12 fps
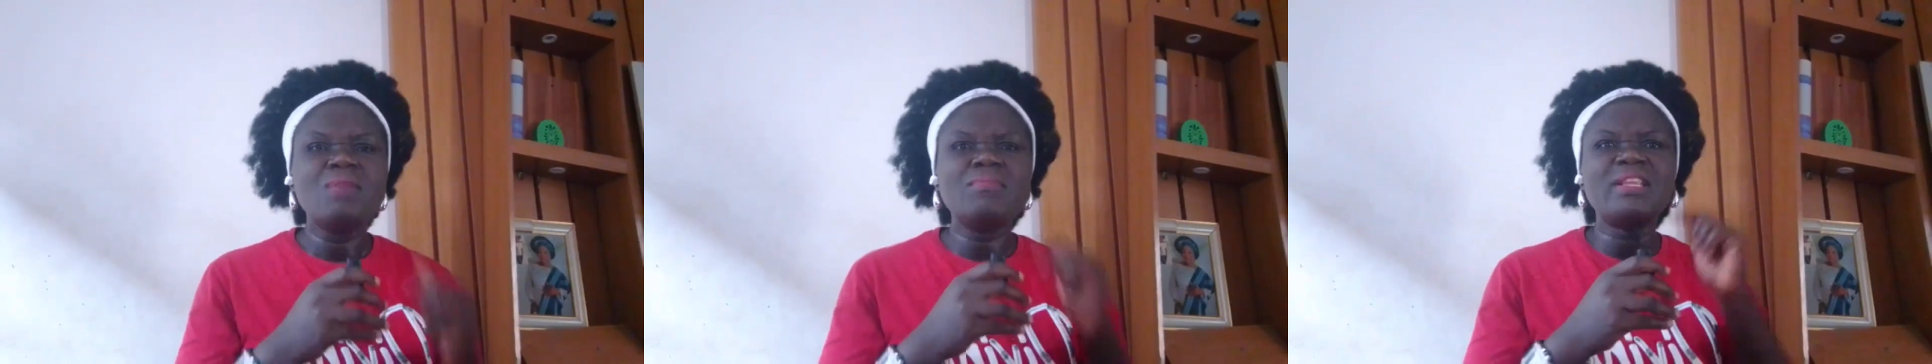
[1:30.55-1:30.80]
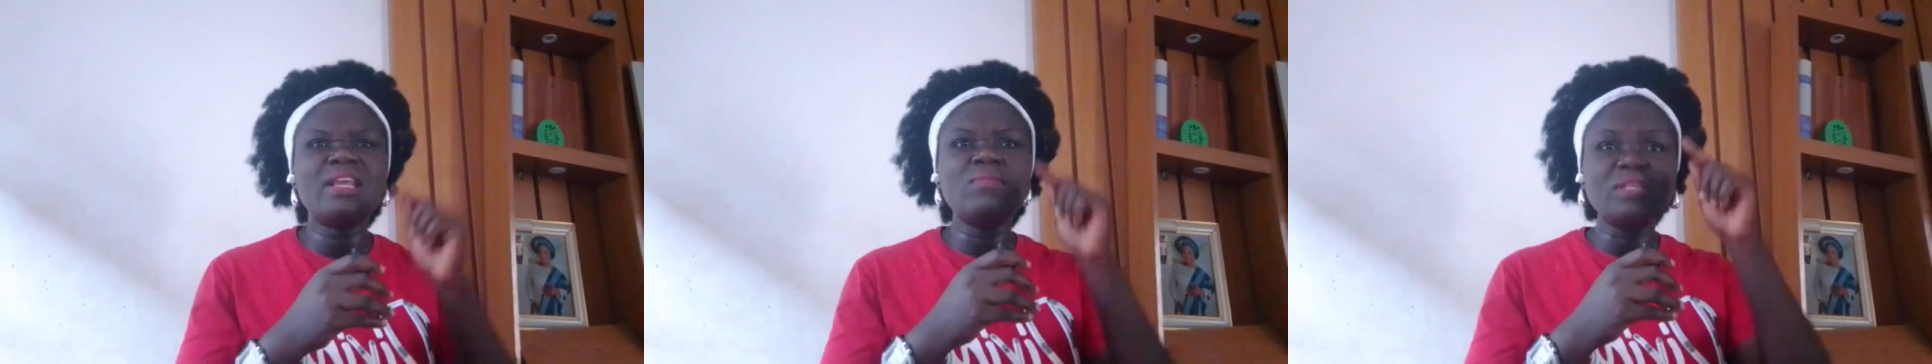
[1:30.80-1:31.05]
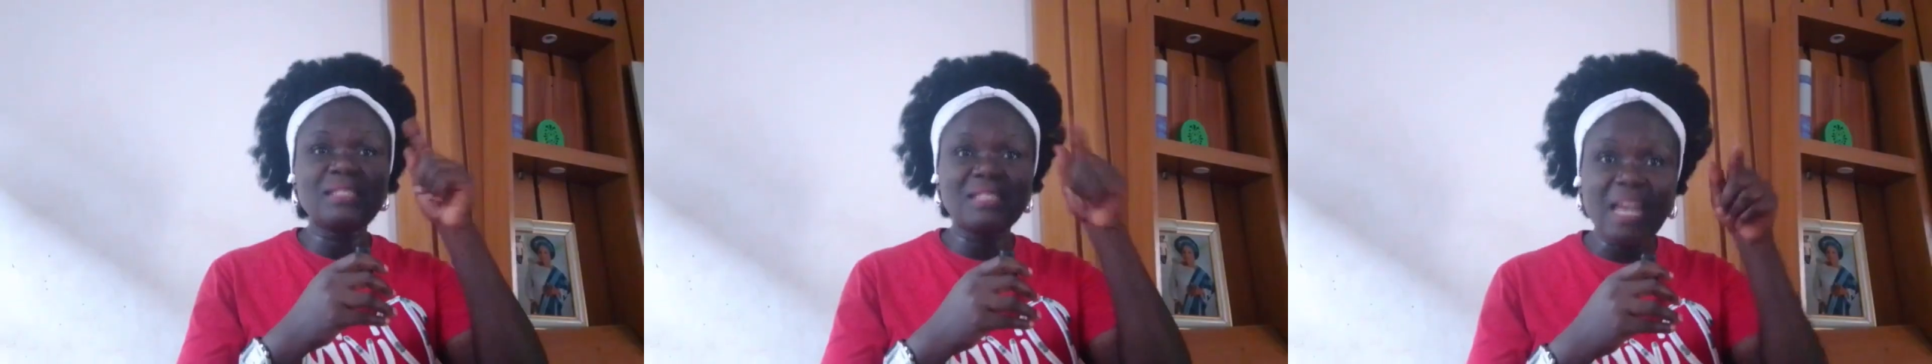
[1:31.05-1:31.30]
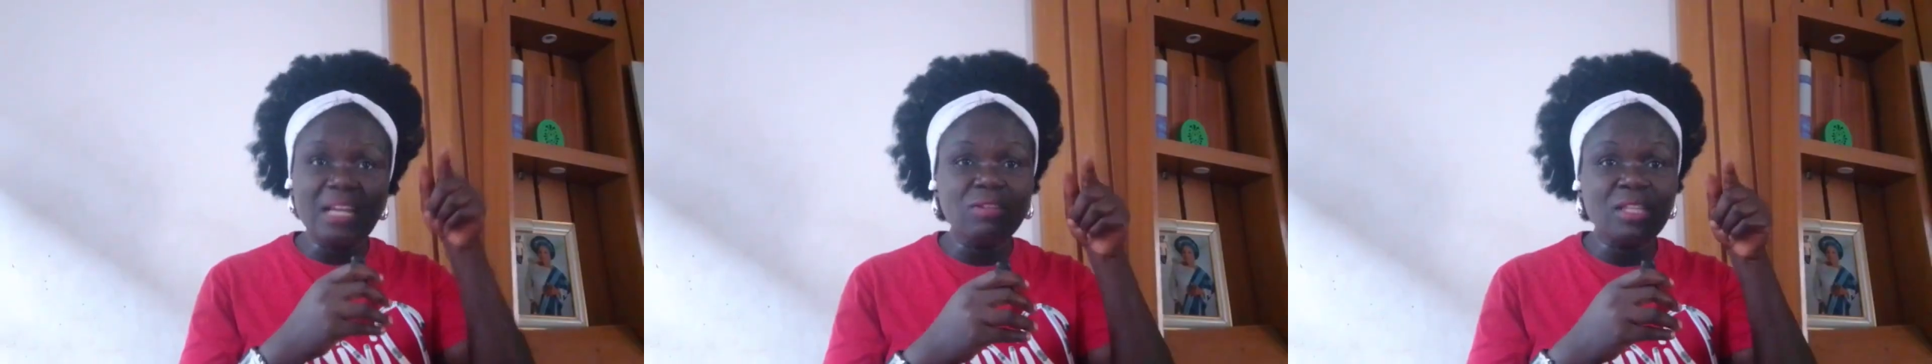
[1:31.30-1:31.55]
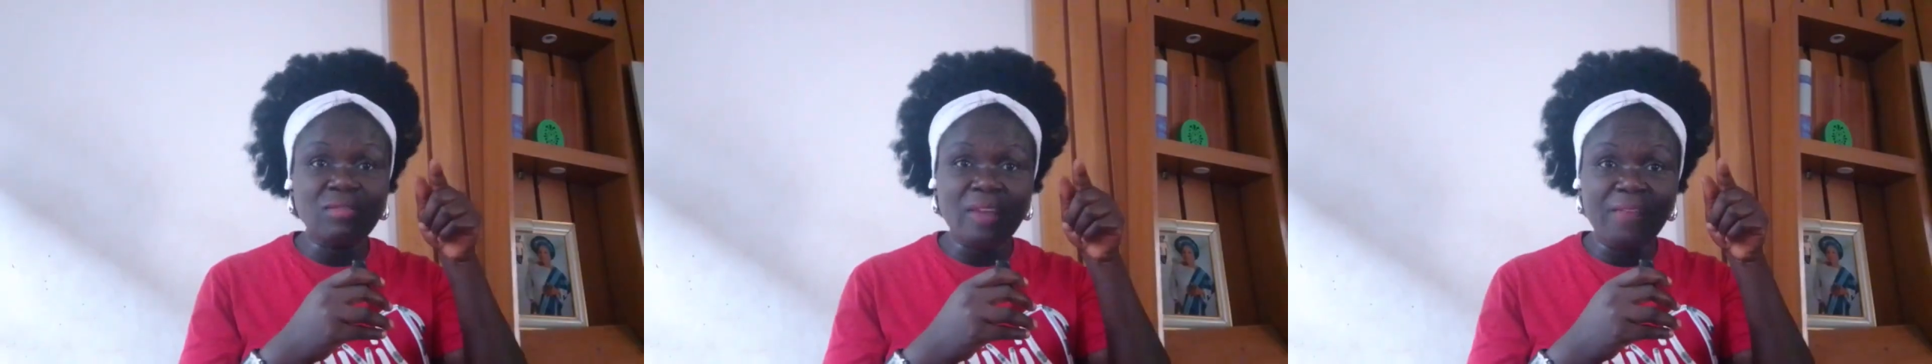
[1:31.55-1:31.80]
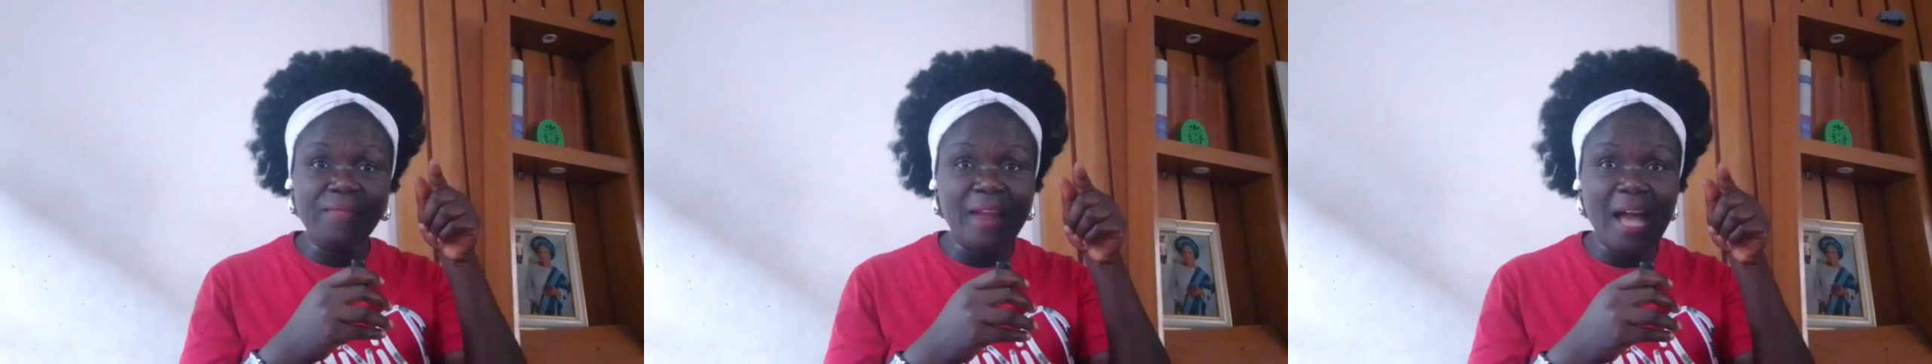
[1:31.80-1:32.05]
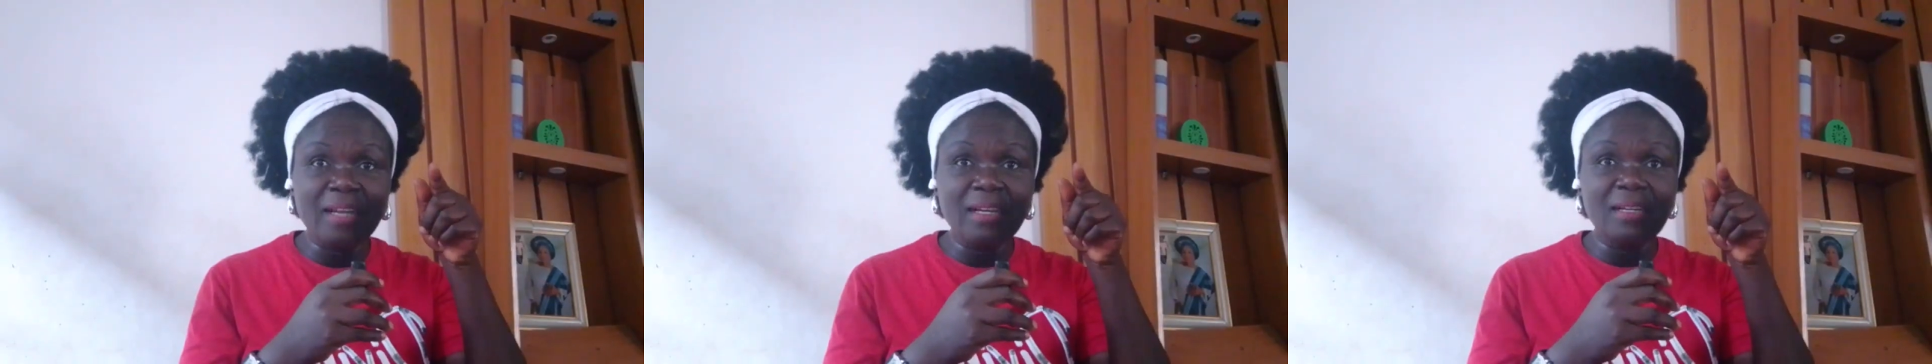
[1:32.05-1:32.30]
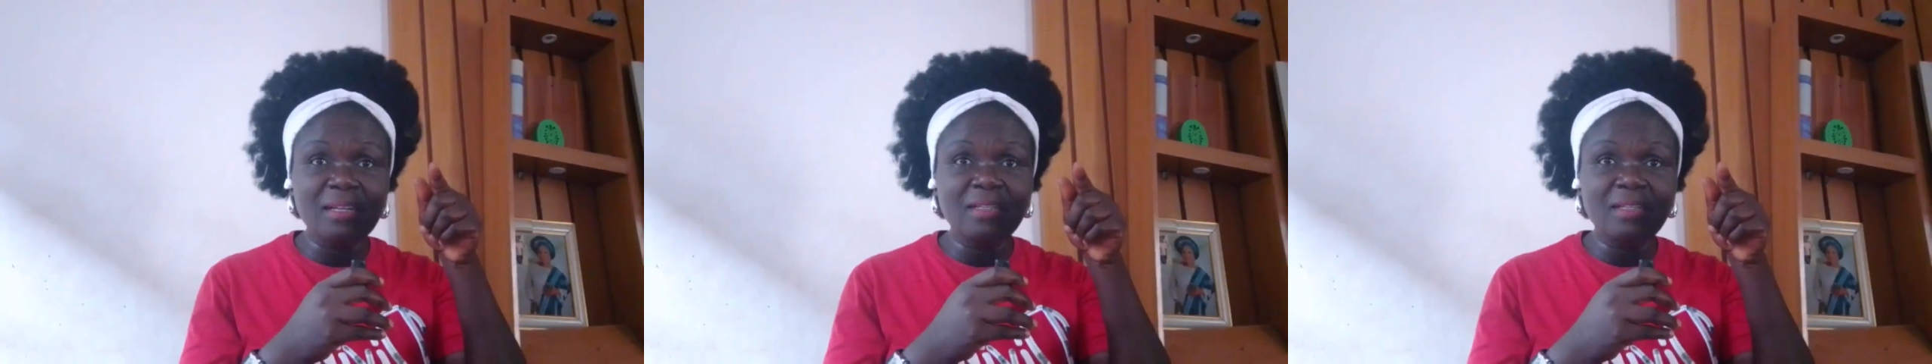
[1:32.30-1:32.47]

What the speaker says: But the most dangerous red flag